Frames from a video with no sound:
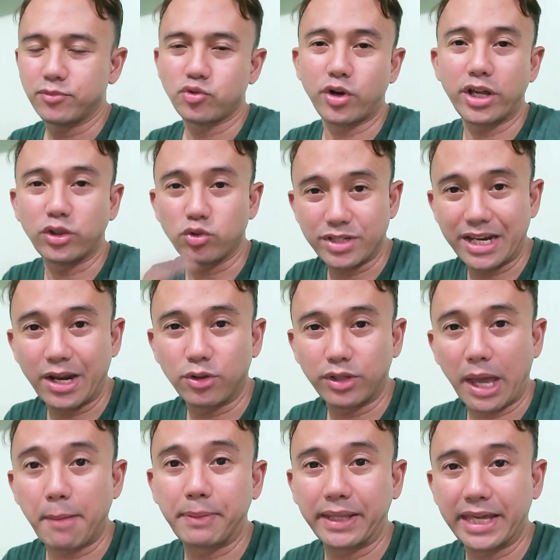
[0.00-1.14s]
trying to send
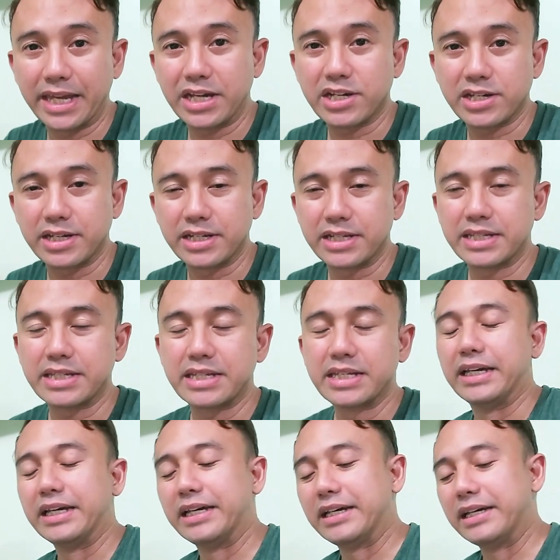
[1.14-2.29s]
out applications.
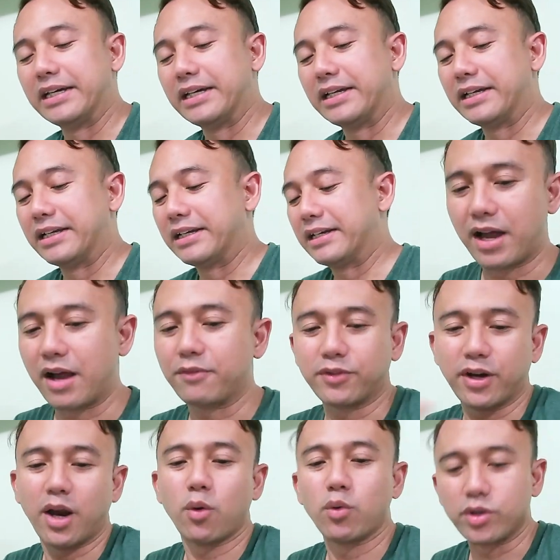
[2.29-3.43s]
And
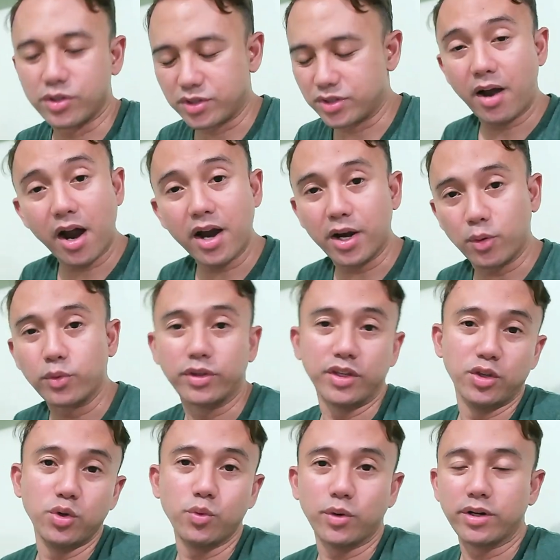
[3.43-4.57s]
after I was hired with
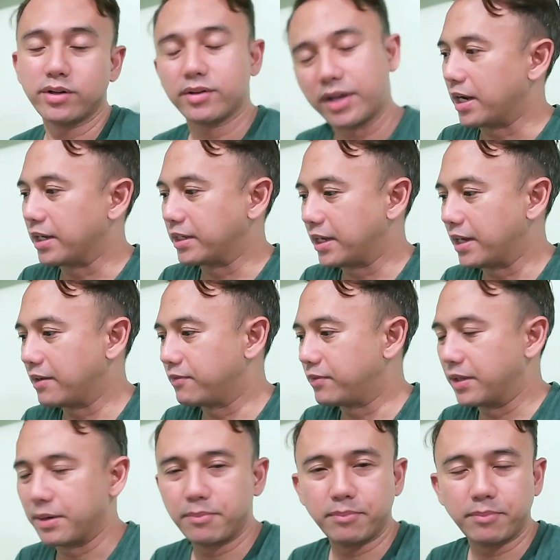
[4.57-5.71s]
the new one, I
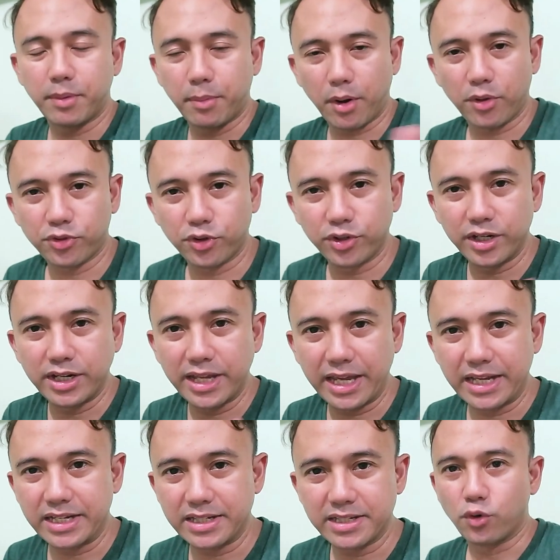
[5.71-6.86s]
gave them about 30
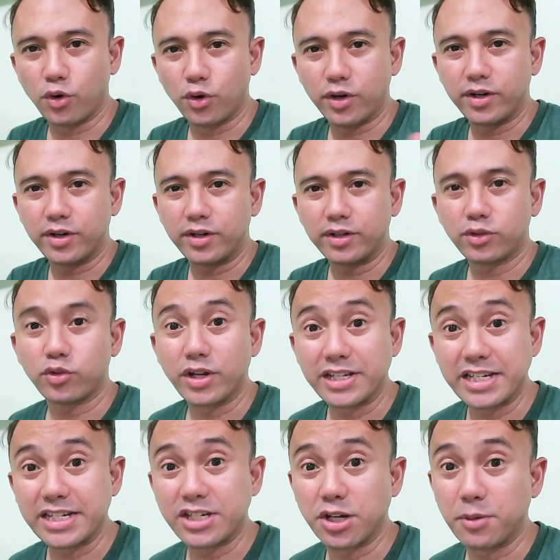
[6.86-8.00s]
days for
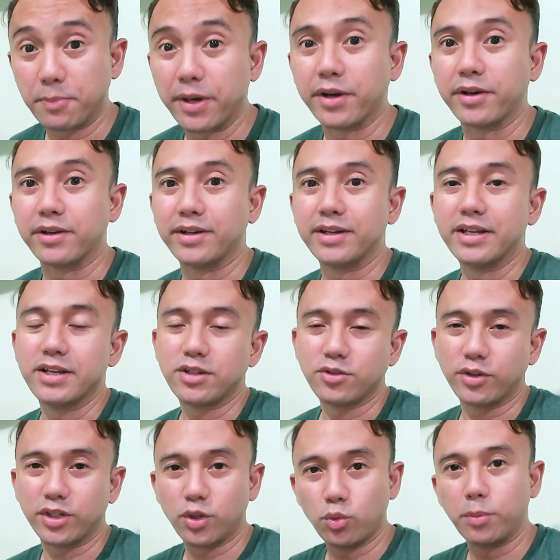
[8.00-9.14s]
transition period,
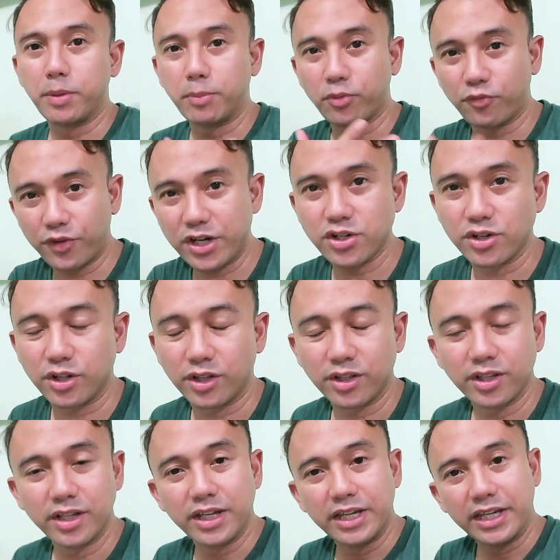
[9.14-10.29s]
so that you will be professional
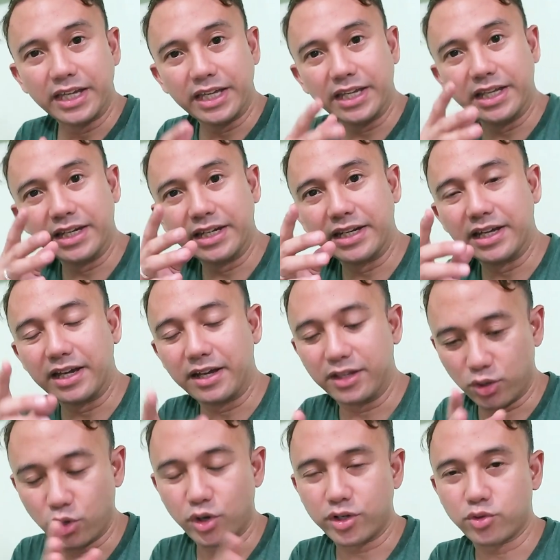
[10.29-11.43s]
in
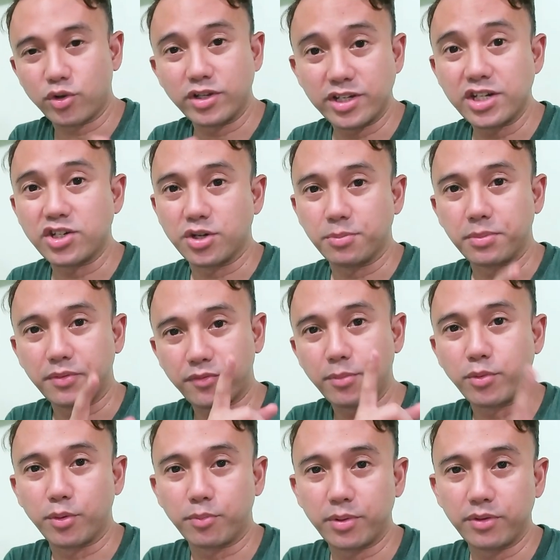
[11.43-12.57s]
your transition
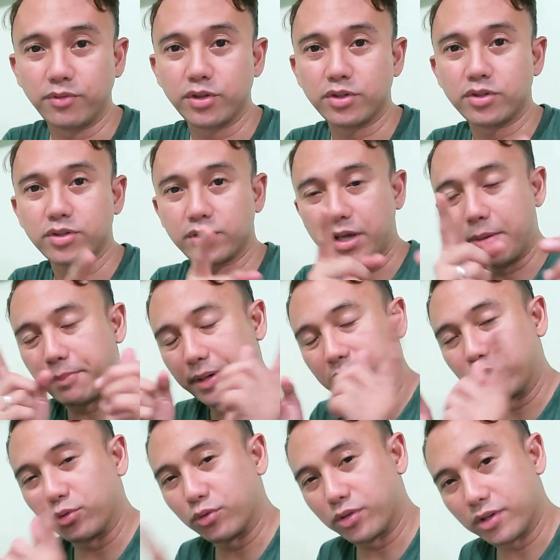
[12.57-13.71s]
from your previous
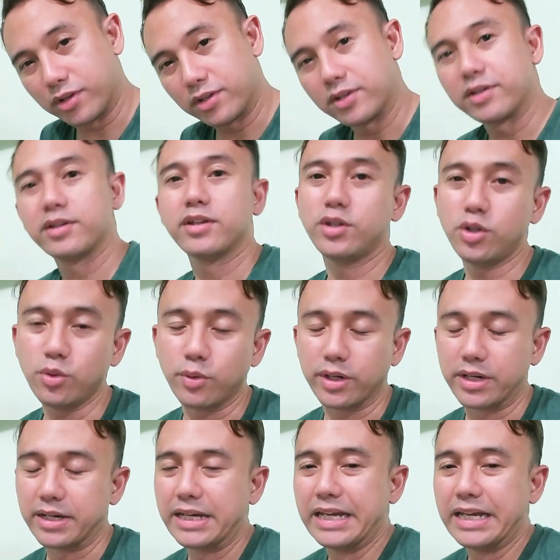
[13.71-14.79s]
company to the new one.